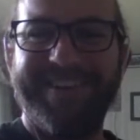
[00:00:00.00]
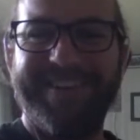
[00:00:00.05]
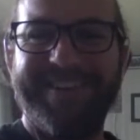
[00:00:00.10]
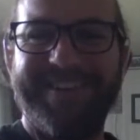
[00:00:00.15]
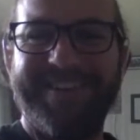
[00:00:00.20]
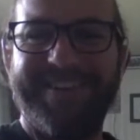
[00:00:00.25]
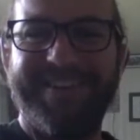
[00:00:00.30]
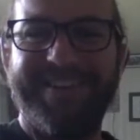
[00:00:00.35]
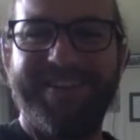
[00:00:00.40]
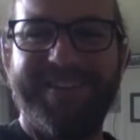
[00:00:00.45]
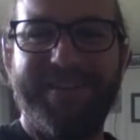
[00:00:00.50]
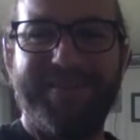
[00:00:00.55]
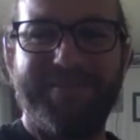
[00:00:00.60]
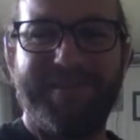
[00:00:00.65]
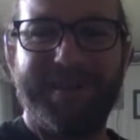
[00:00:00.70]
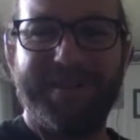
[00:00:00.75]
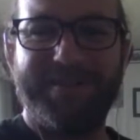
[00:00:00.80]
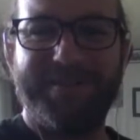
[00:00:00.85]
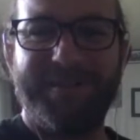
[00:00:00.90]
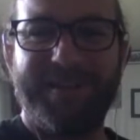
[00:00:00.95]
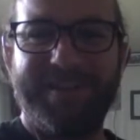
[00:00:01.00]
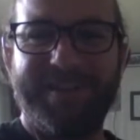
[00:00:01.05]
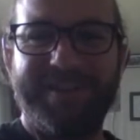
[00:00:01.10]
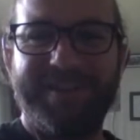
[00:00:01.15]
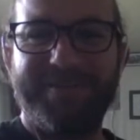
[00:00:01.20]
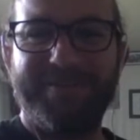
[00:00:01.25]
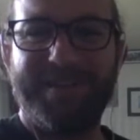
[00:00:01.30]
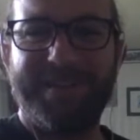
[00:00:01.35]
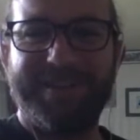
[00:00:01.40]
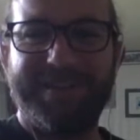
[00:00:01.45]
Oh, that reminds me, I need
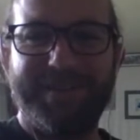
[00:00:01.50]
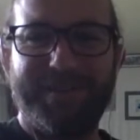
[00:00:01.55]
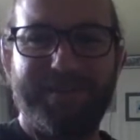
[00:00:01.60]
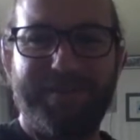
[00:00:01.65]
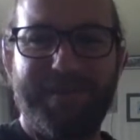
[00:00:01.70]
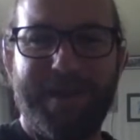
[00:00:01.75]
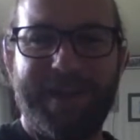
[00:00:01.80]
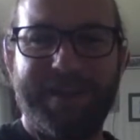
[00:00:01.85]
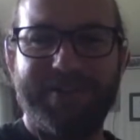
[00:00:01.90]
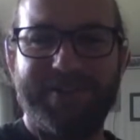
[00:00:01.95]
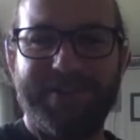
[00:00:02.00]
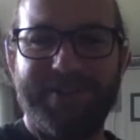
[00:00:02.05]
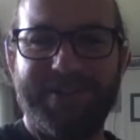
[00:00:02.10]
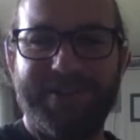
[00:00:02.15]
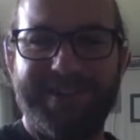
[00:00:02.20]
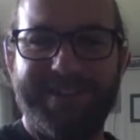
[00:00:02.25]
to message Basher.